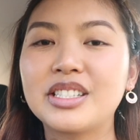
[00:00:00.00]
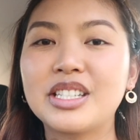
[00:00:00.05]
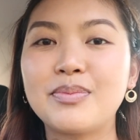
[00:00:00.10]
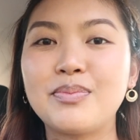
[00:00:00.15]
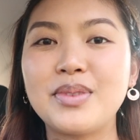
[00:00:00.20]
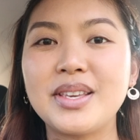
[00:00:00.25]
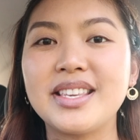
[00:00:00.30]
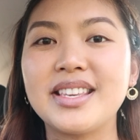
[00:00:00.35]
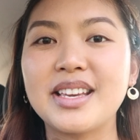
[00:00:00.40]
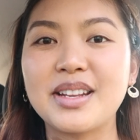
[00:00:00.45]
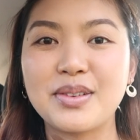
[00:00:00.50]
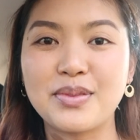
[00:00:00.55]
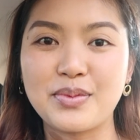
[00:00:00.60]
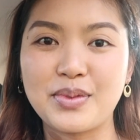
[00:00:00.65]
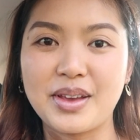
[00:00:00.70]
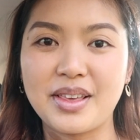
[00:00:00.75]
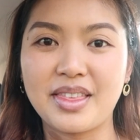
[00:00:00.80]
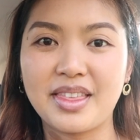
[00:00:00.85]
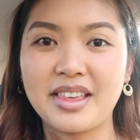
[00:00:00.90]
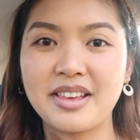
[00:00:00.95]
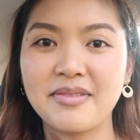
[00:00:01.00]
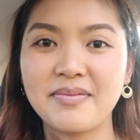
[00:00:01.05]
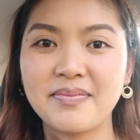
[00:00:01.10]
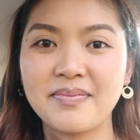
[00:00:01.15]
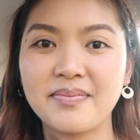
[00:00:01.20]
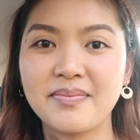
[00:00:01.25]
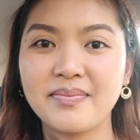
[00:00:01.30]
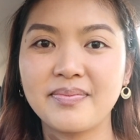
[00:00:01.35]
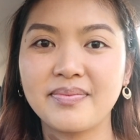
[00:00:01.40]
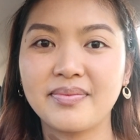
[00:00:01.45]
to begin with.
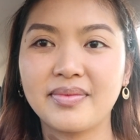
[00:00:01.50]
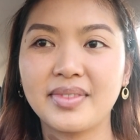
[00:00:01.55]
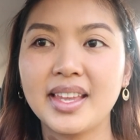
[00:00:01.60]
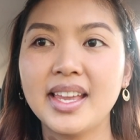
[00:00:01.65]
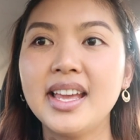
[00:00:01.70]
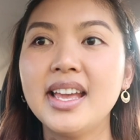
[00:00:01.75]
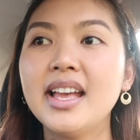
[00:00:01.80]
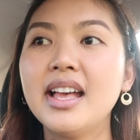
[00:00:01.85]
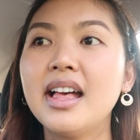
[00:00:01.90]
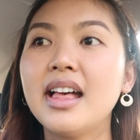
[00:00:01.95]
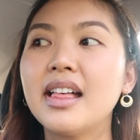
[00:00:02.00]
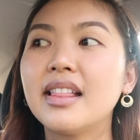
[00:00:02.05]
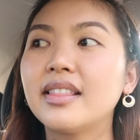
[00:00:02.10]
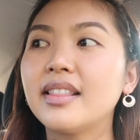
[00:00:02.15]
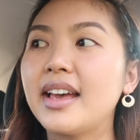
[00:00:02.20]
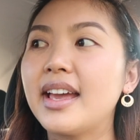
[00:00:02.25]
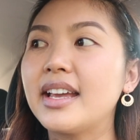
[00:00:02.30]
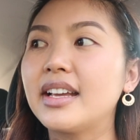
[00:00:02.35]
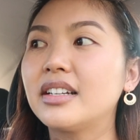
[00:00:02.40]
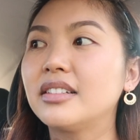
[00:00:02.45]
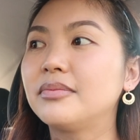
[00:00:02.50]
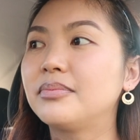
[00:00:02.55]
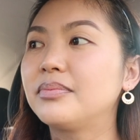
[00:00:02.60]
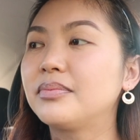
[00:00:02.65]
Like,